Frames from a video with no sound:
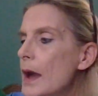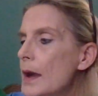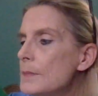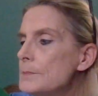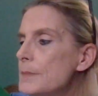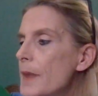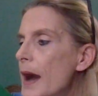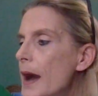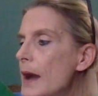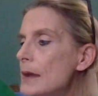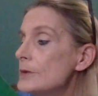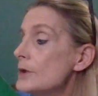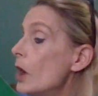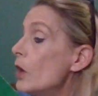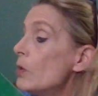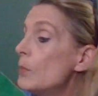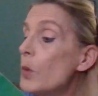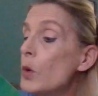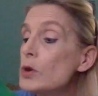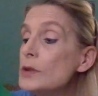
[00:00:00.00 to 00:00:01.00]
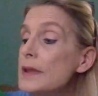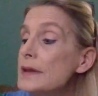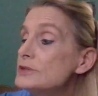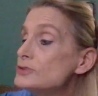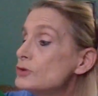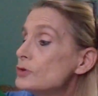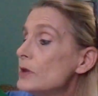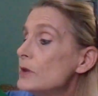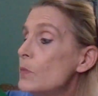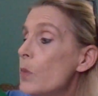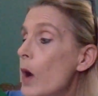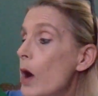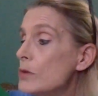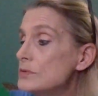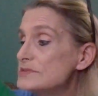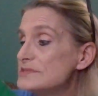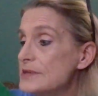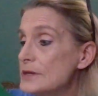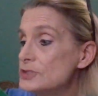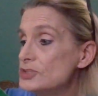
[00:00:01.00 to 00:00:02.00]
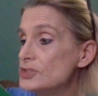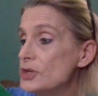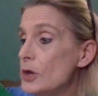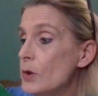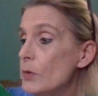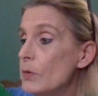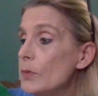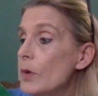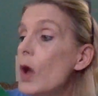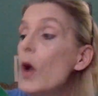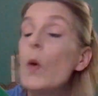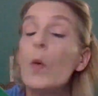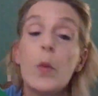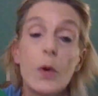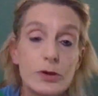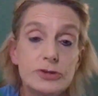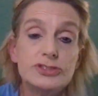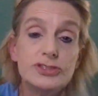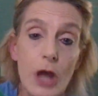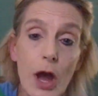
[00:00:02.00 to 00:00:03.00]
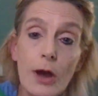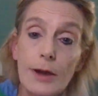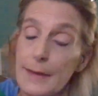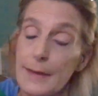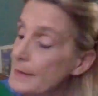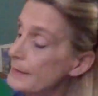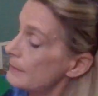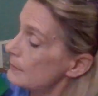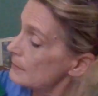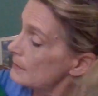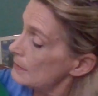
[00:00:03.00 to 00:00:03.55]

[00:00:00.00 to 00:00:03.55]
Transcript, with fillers: My, "No more leisurely walks," said Cheryl. "We're jogging."